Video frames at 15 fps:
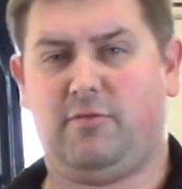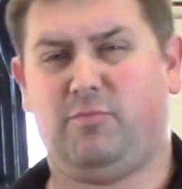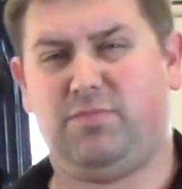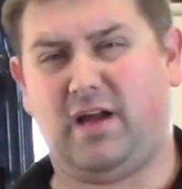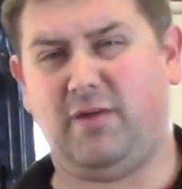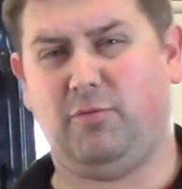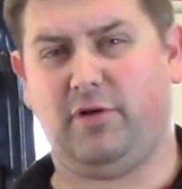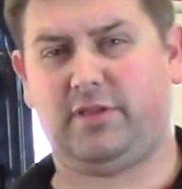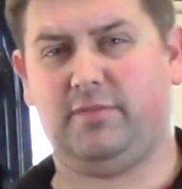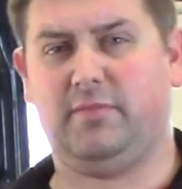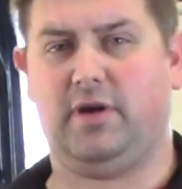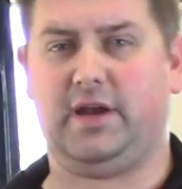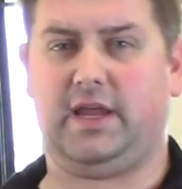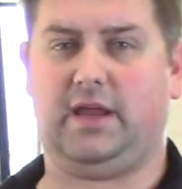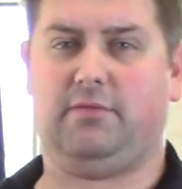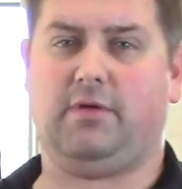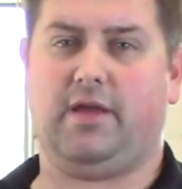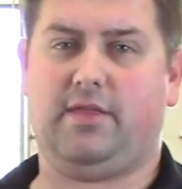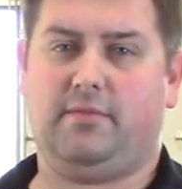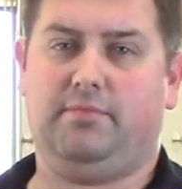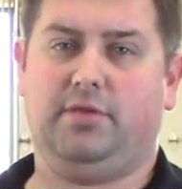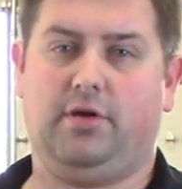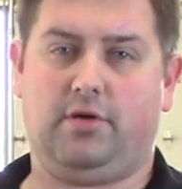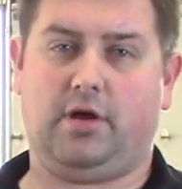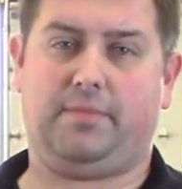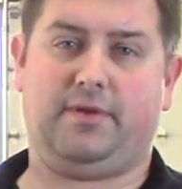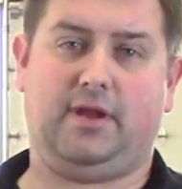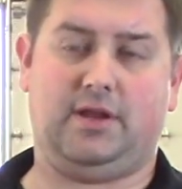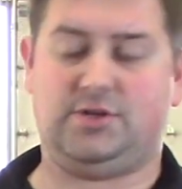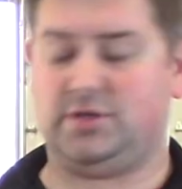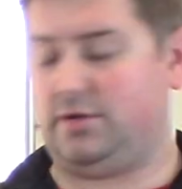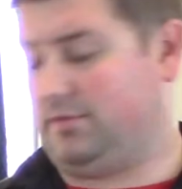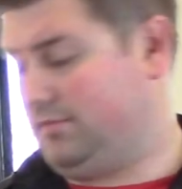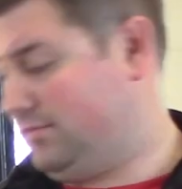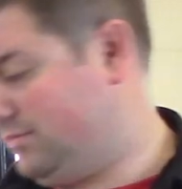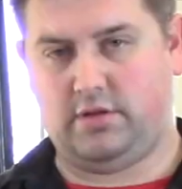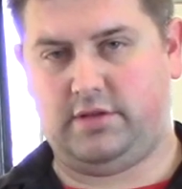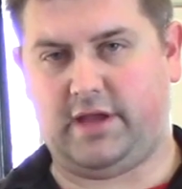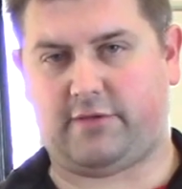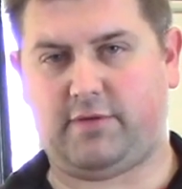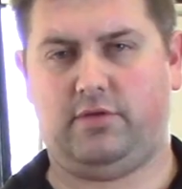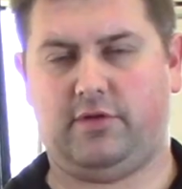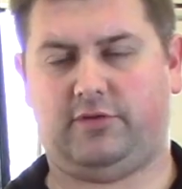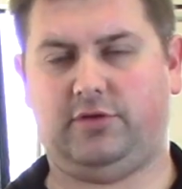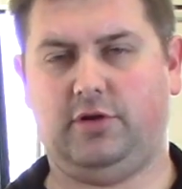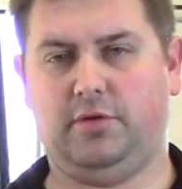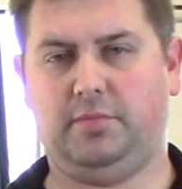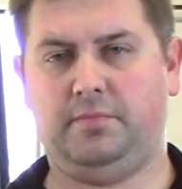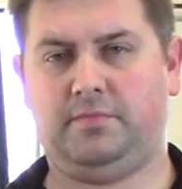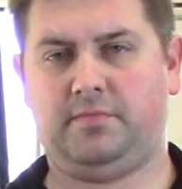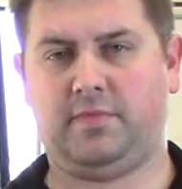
probably worth the money rather than blowing up an engine. Next we got the tube